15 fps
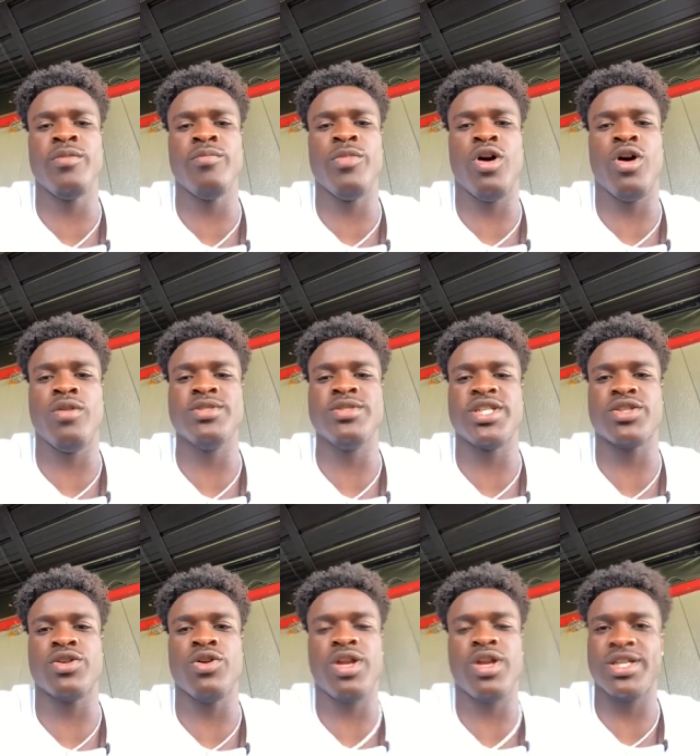So I'm just
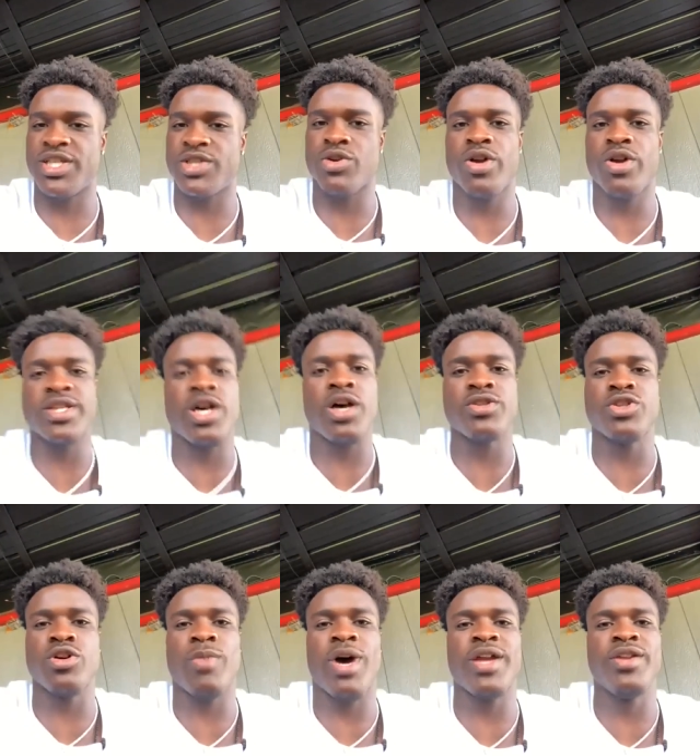going and talk to
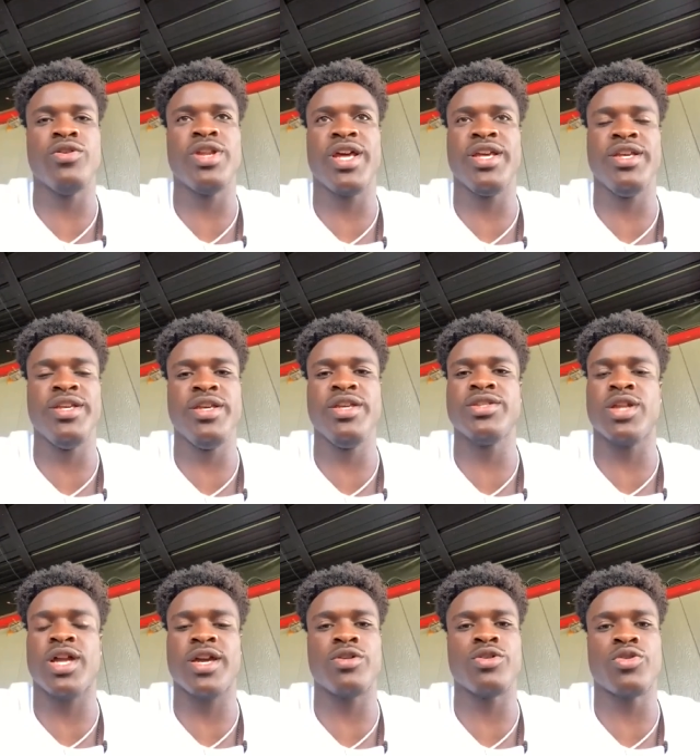him. I know that he's
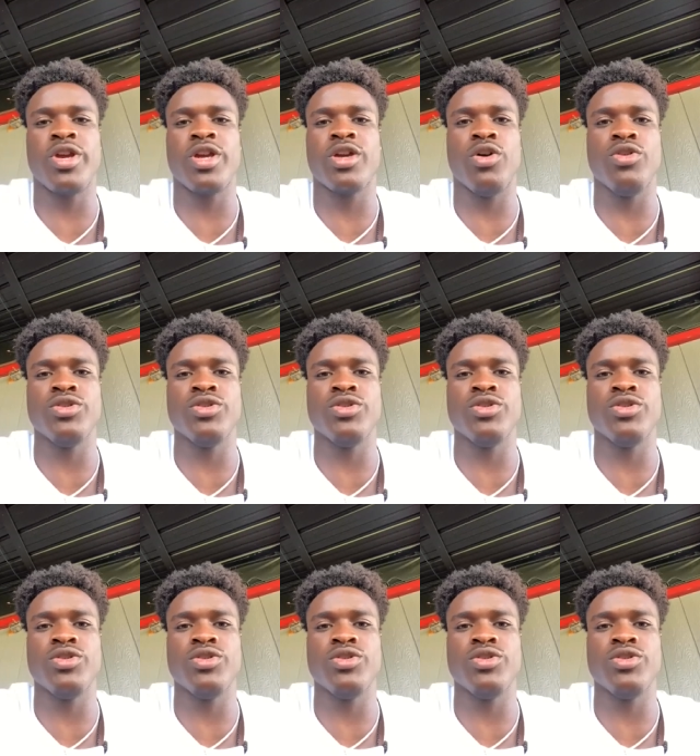like a great coach.